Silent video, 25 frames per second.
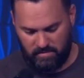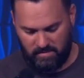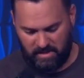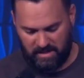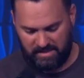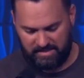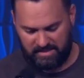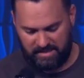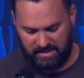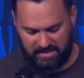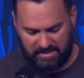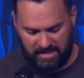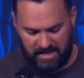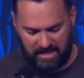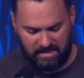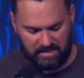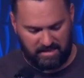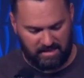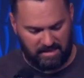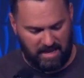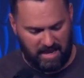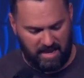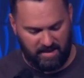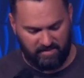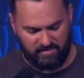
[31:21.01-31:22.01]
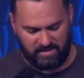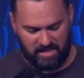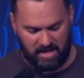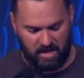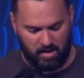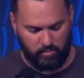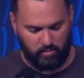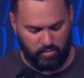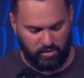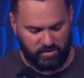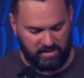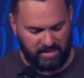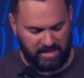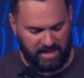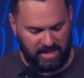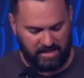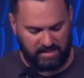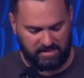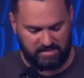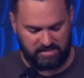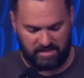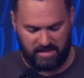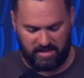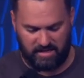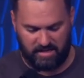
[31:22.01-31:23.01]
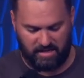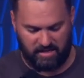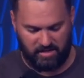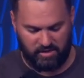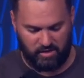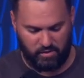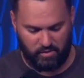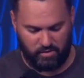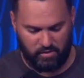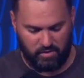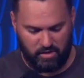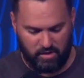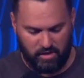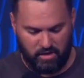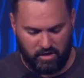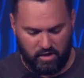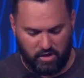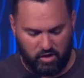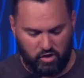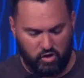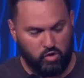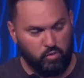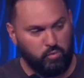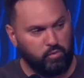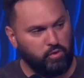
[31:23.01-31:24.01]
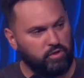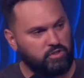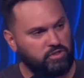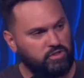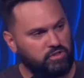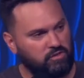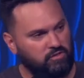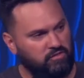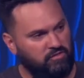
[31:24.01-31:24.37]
As they take the knives out and put the anesthetic in you, you put your